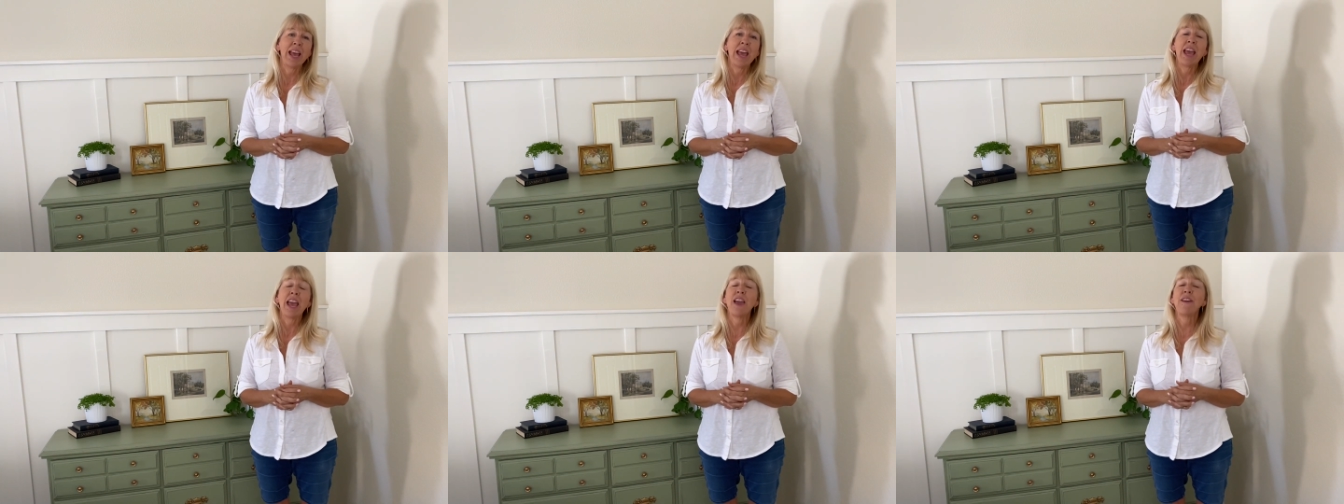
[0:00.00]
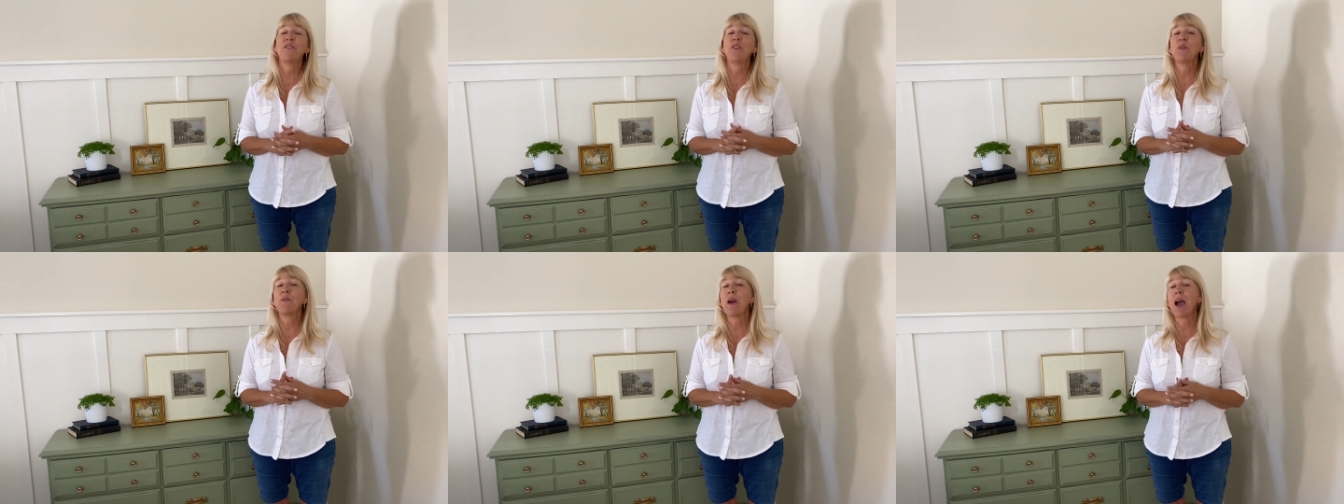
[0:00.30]

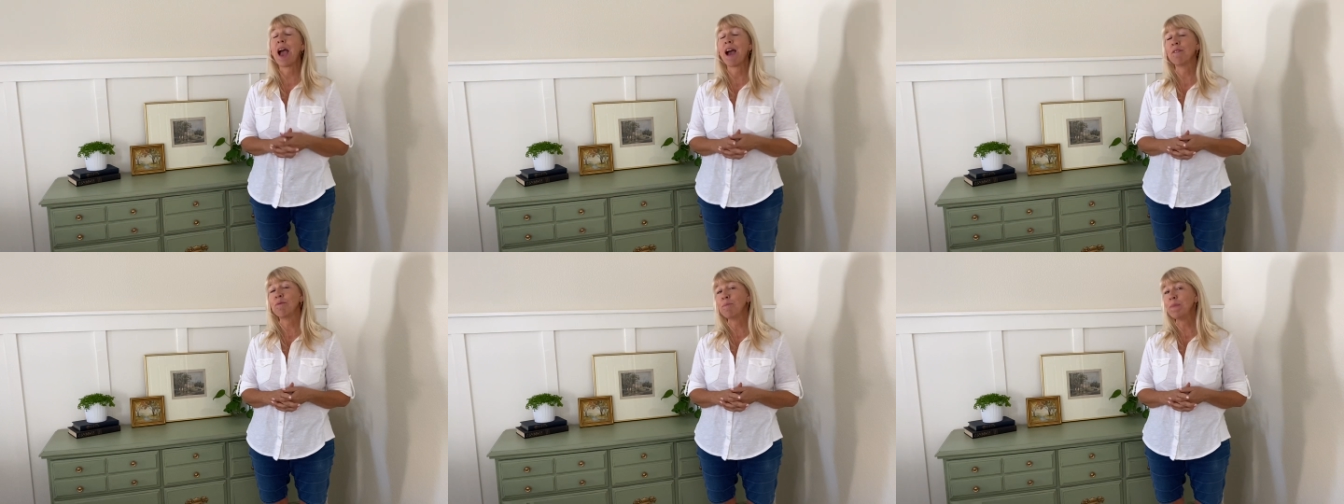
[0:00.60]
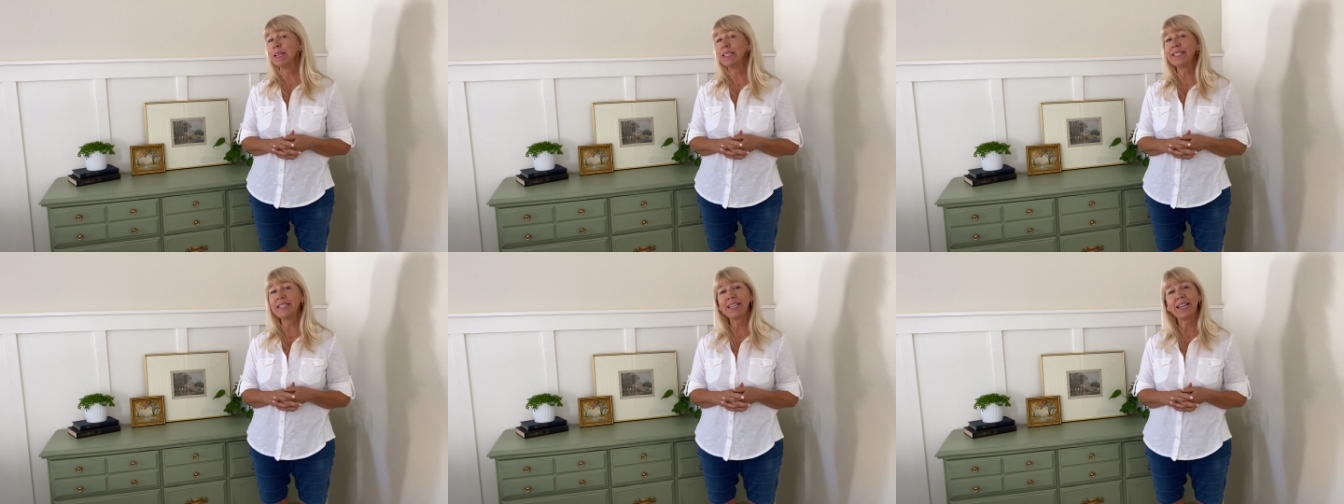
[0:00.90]
If you have
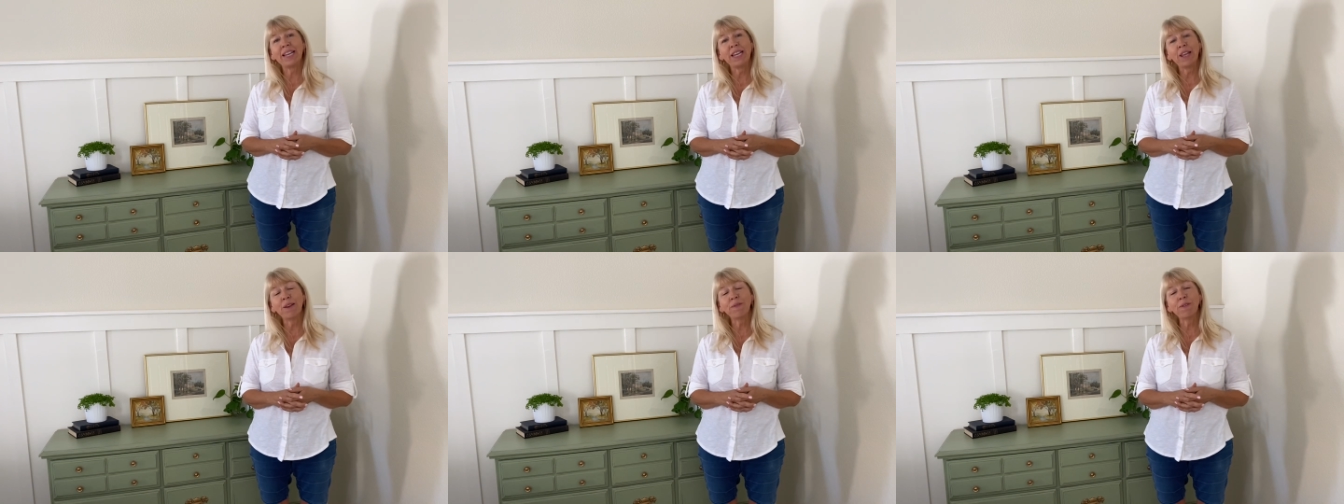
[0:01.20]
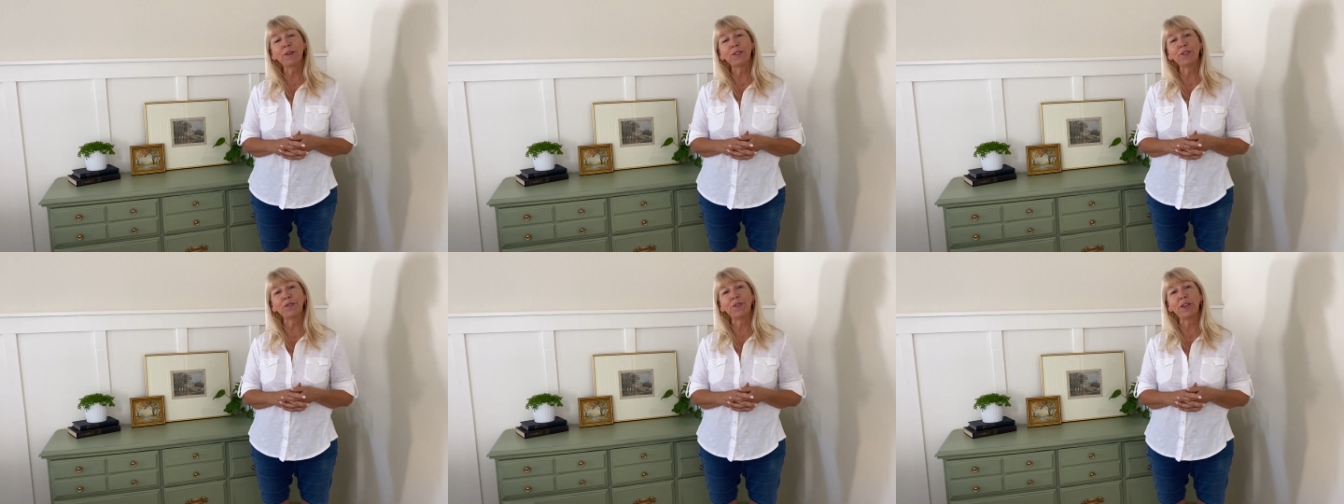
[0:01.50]
missed any of
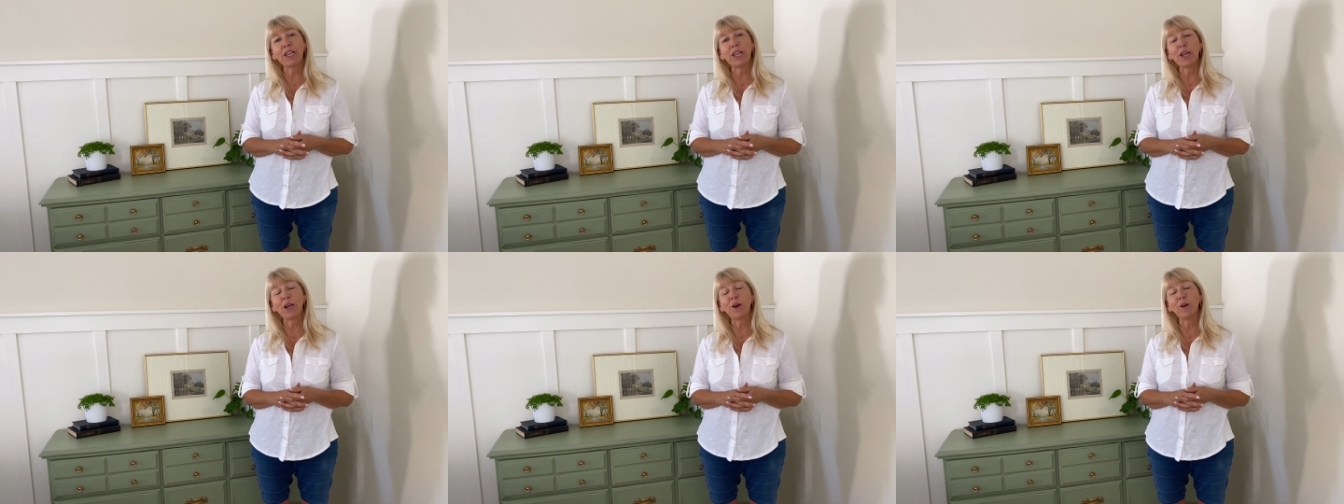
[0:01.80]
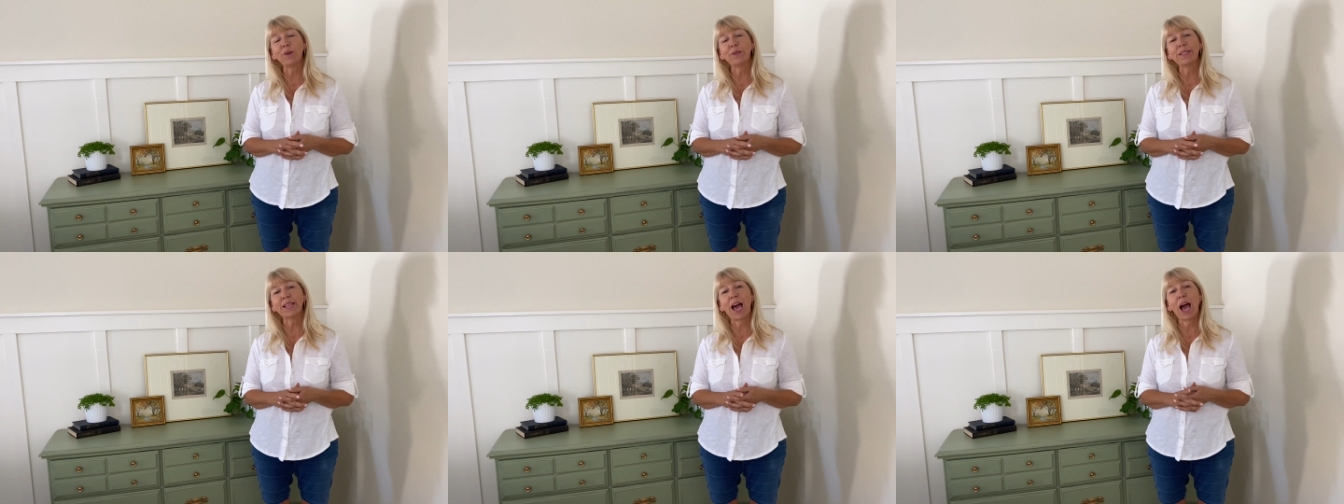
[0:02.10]
those
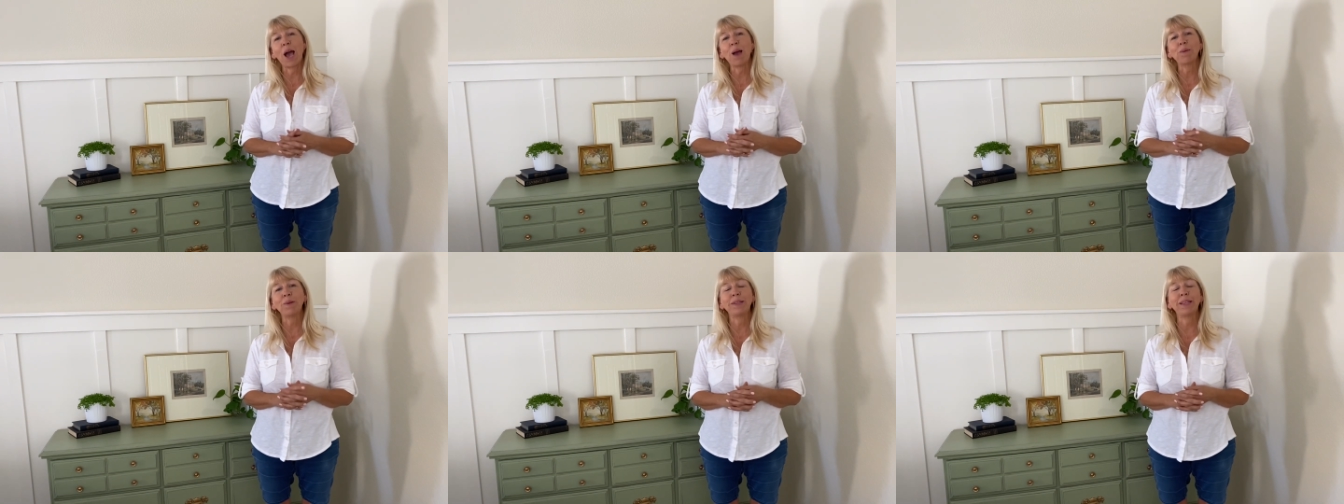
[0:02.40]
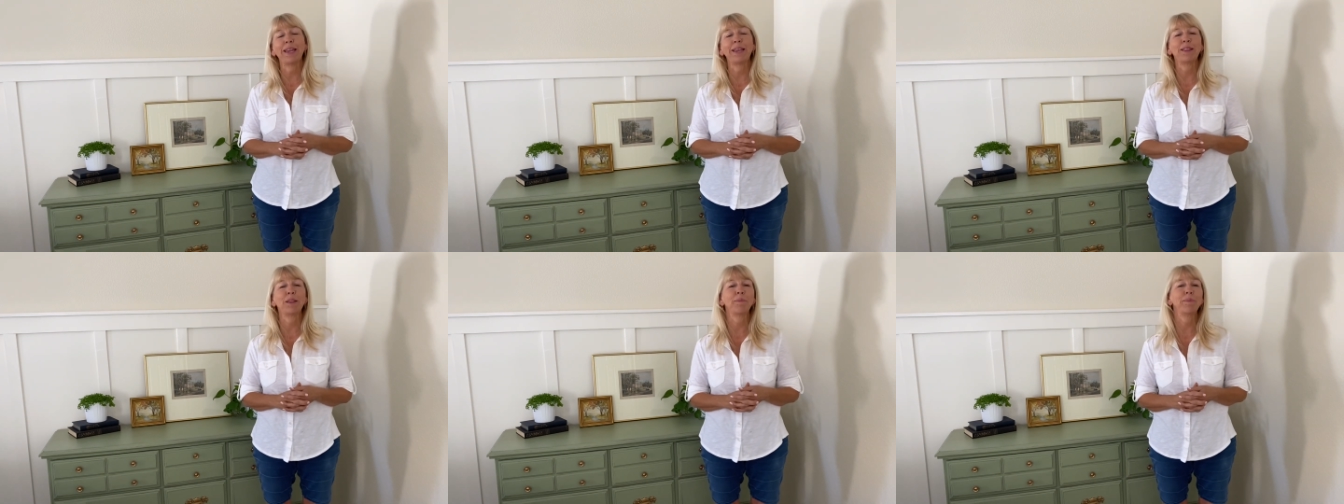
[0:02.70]
videos, I will
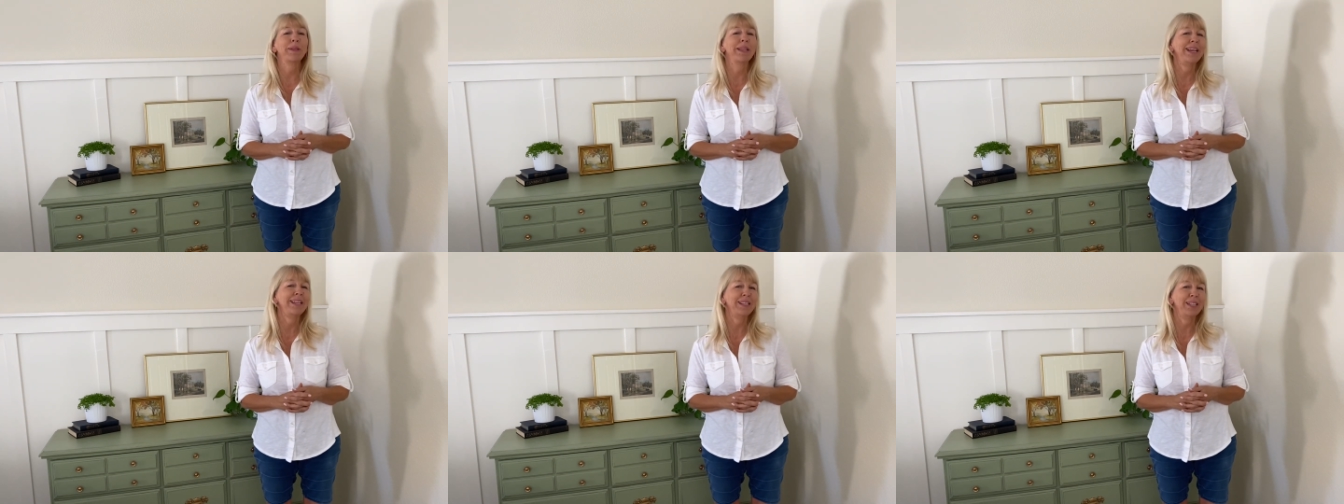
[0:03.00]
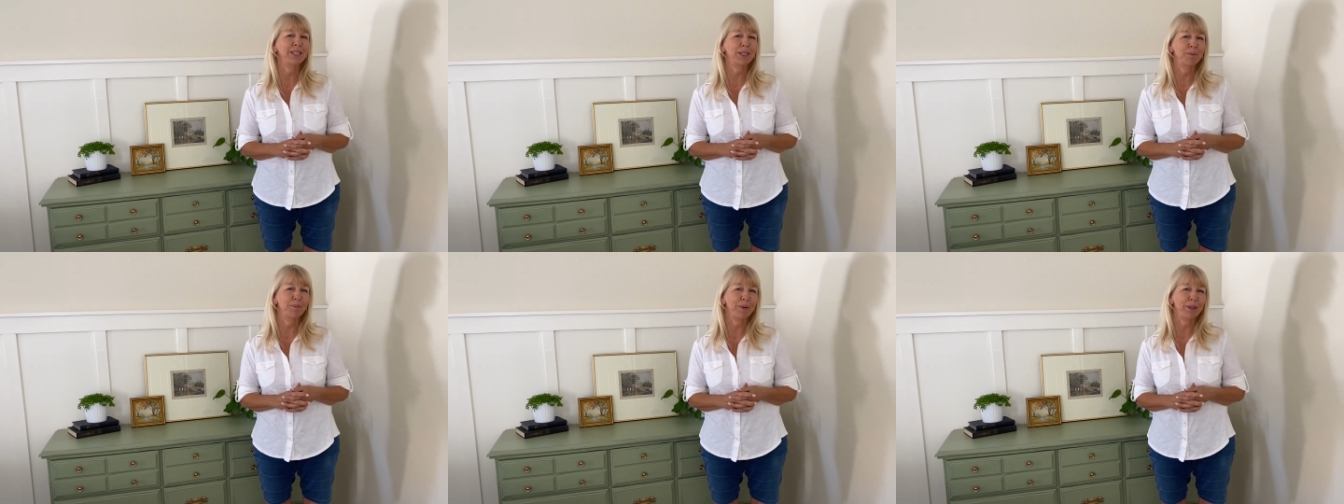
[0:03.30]
link the
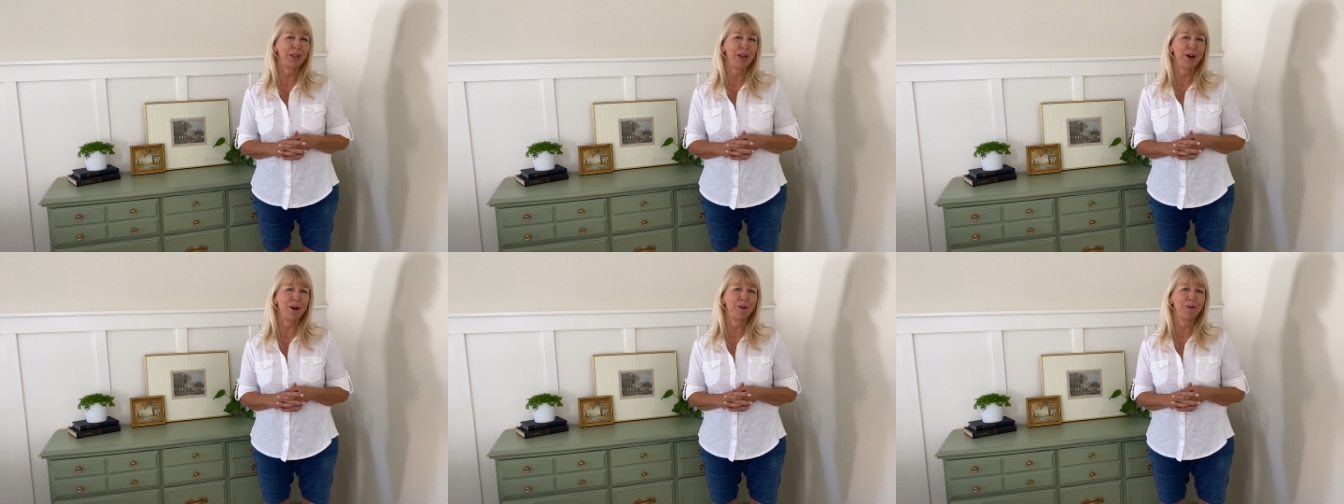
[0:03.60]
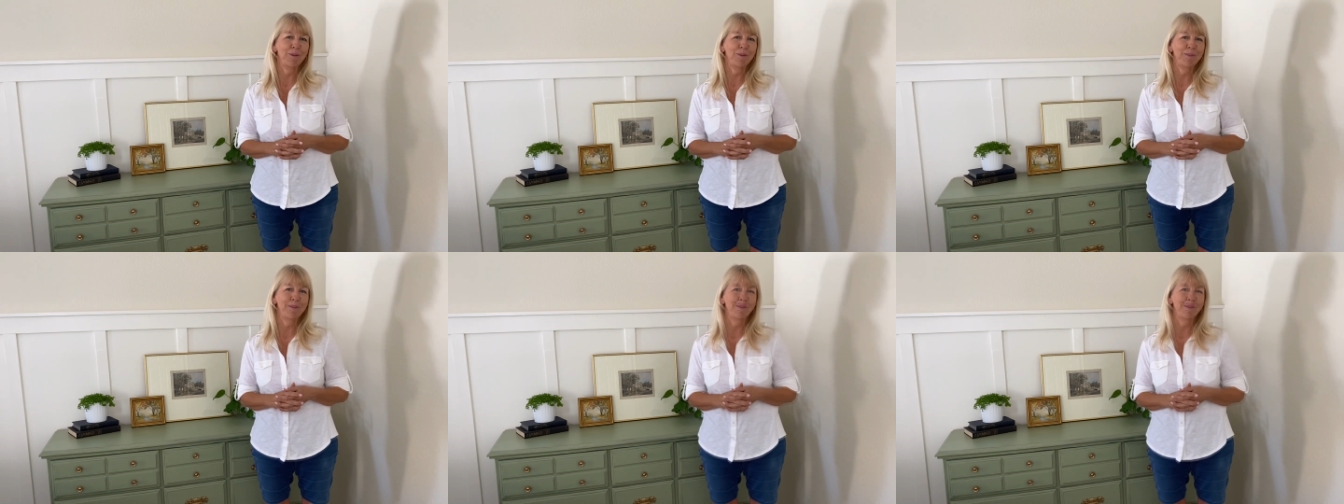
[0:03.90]
playlist below.